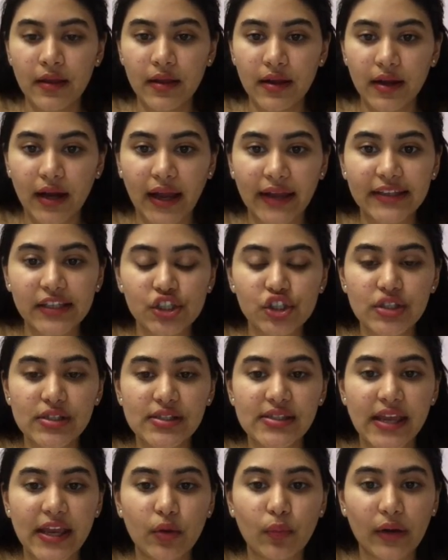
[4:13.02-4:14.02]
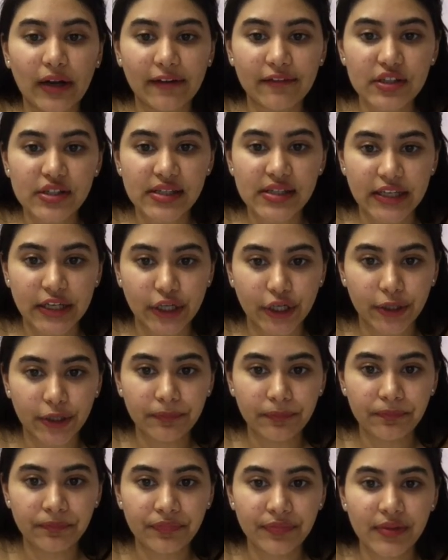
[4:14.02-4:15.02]
I can just take whatever's in here
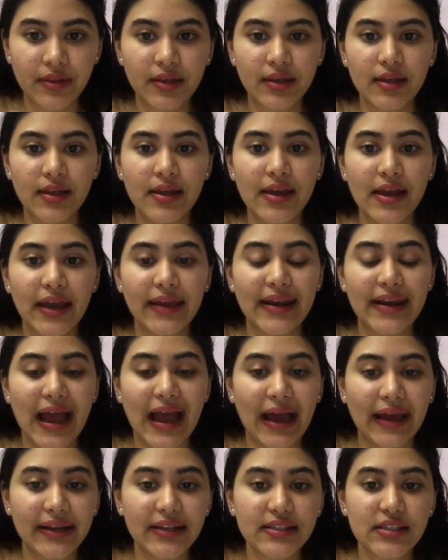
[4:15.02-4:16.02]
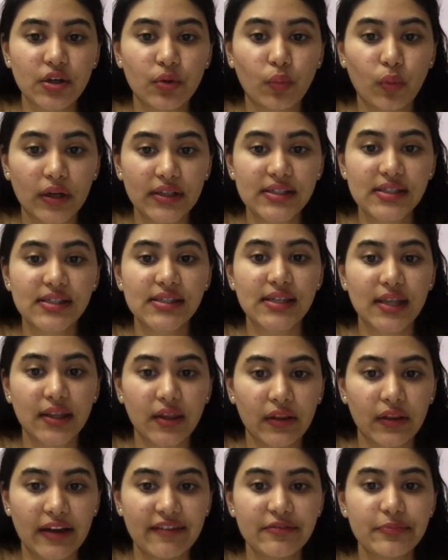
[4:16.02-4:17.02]
and add it to what's to the left.